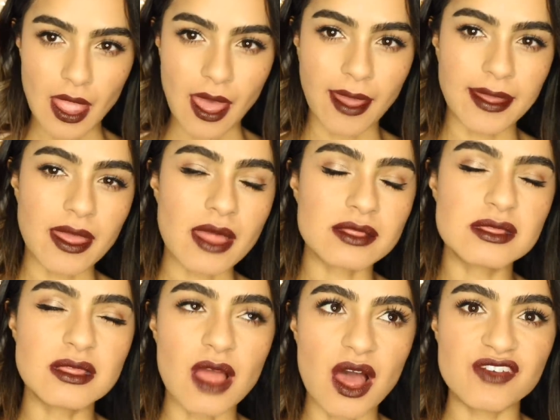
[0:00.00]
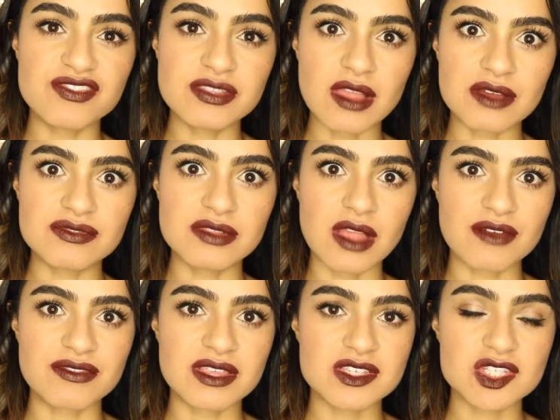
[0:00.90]
I love, love,
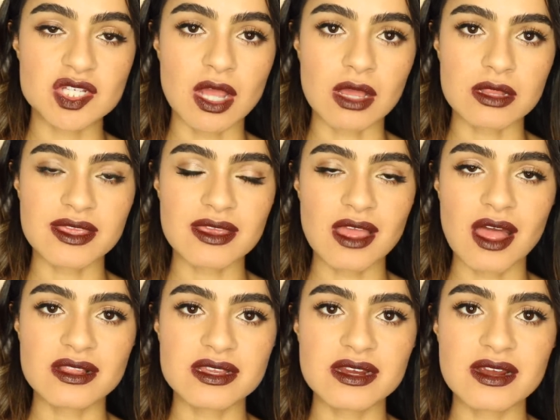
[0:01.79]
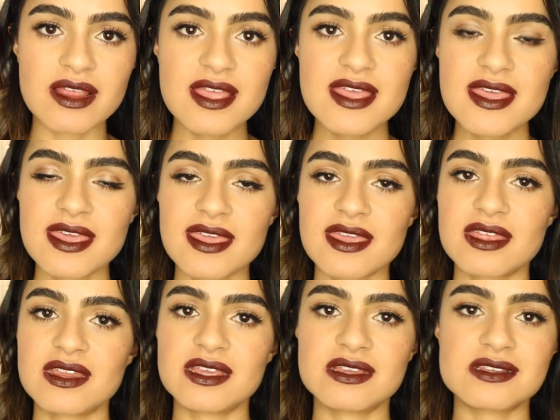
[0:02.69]
love this chocolate color.
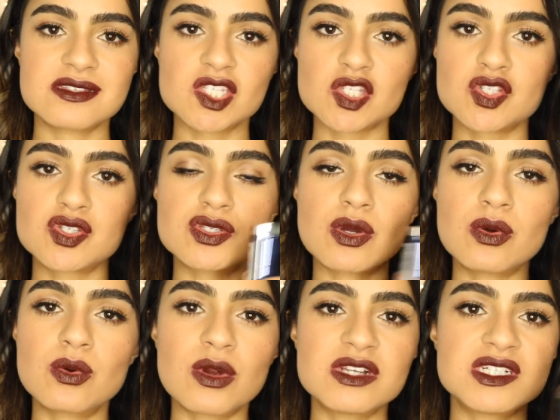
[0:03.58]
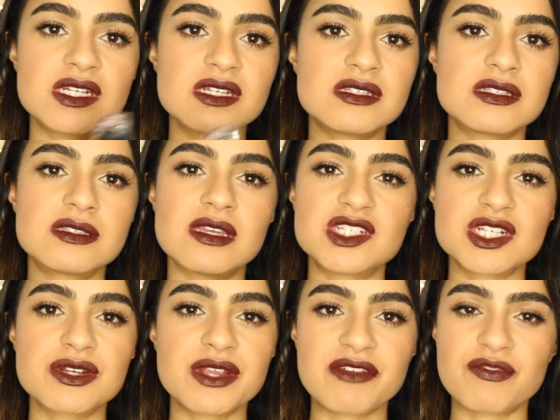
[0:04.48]
It is so gorgeous, such a
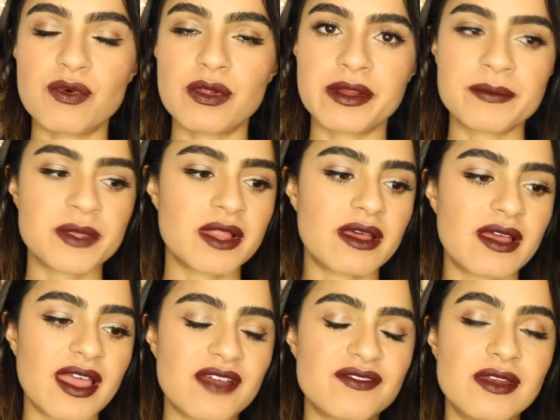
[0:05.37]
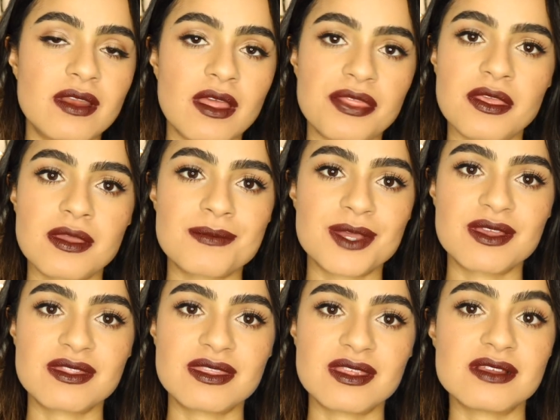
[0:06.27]
great formula. I have nothing but
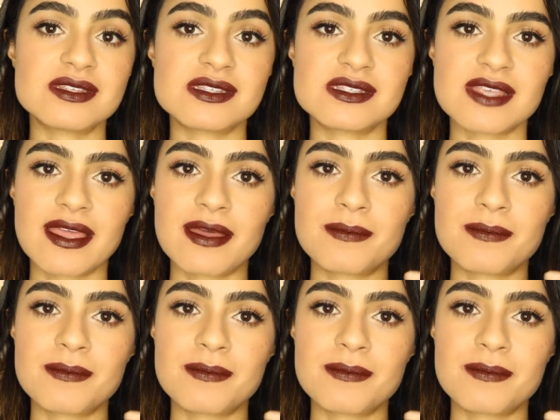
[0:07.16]
good things to say